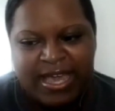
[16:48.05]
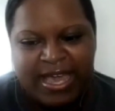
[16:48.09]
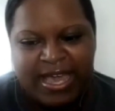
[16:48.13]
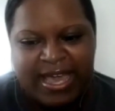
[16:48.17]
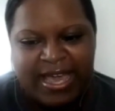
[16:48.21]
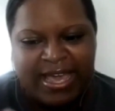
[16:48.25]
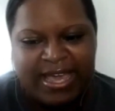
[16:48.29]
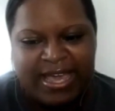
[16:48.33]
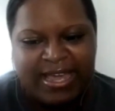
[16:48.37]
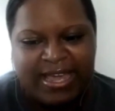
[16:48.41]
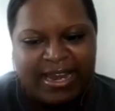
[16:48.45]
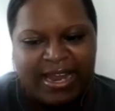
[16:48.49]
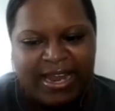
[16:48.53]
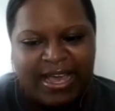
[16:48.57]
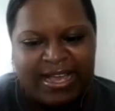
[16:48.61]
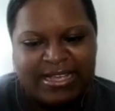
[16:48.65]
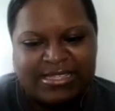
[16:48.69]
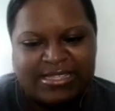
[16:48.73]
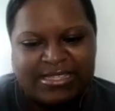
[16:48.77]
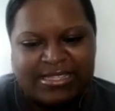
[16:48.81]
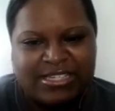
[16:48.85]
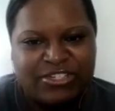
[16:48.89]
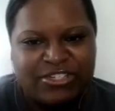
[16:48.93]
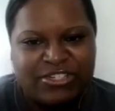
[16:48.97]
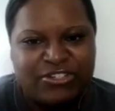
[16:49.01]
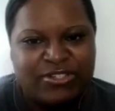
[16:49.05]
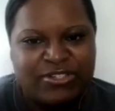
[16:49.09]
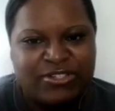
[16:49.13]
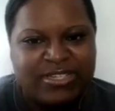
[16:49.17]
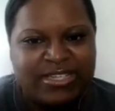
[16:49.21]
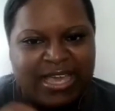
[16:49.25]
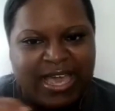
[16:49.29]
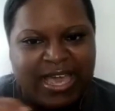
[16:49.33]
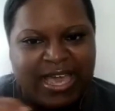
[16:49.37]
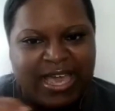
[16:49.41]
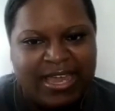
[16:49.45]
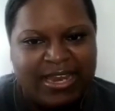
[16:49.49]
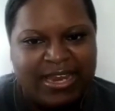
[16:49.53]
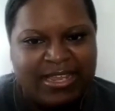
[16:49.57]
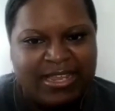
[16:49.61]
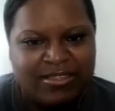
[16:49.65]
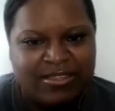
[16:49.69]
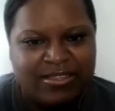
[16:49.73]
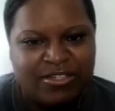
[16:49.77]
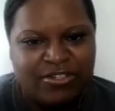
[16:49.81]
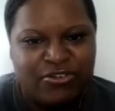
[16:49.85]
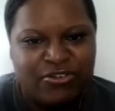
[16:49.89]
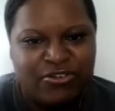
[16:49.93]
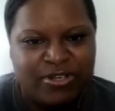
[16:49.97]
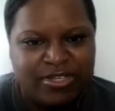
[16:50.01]
and I essentially edit
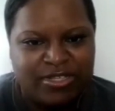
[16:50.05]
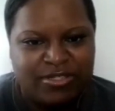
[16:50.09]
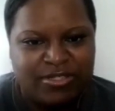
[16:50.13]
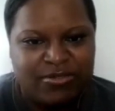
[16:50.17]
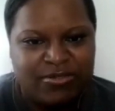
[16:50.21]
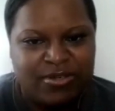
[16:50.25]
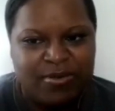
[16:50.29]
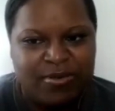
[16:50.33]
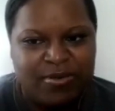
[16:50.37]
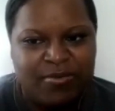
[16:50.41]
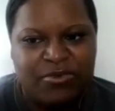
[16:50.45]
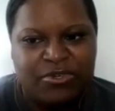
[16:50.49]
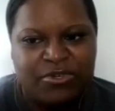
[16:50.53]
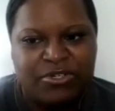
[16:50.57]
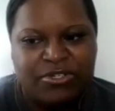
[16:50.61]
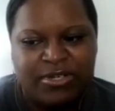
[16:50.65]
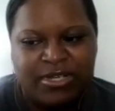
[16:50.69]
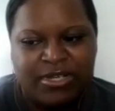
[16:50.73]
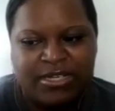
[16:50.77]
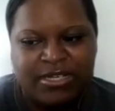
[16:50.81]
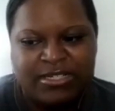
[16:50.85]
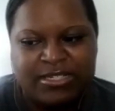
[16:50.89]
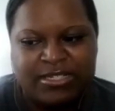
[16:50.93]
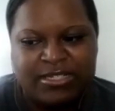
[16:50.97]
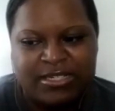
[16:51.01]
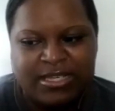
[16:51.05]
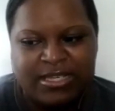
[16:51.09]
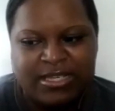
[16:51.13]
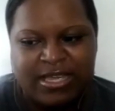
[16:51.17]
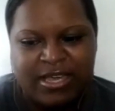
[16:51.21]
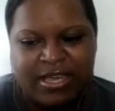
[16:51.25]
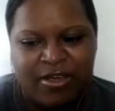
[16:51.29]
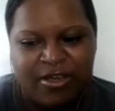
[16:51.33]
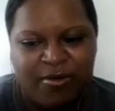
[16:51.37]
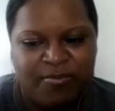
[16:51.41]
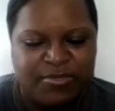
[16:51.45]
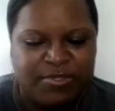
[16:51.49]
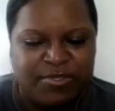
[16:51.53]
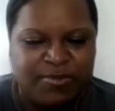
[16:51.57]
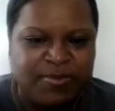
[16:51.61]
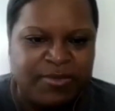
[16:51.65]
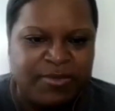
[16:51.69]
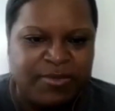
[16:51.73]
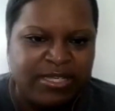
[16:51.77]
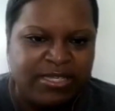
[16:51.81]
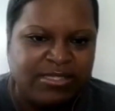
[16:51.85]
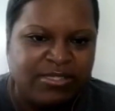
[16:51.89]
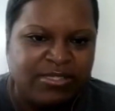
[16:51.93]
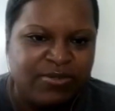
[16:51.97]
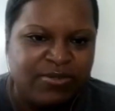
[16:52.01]
the transcript, which actually helps
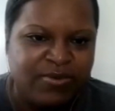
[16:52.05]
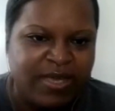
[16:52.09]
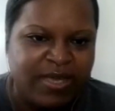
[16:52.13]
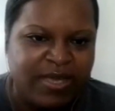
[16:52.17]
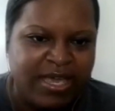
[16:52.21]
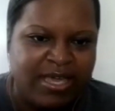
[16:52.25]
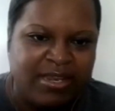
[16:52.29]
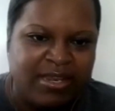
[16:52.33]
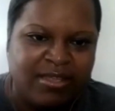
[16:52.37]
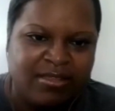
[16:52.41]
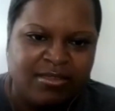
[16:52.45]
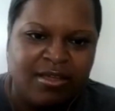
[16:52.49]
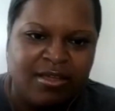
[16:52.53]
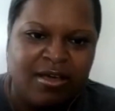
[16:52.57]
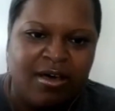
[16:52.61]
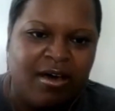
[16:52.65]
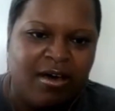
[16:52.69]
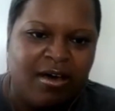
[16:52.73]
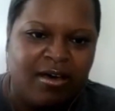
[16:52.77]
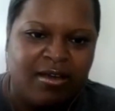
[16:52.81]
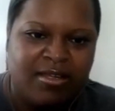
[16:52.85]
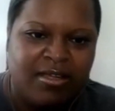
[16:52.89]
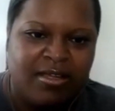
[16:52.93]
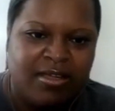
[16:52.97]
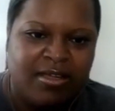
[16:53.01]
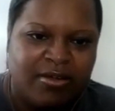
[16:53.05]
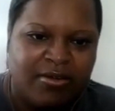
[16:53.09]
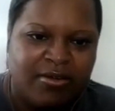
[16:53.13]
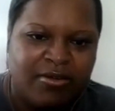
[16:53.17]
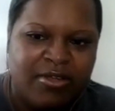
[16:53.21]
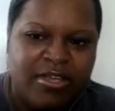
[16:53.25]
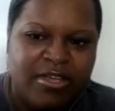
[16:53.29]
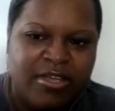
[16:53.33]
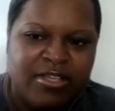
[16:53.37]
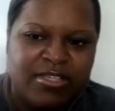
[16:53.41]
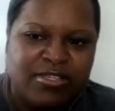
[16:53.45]
me to edit the audio.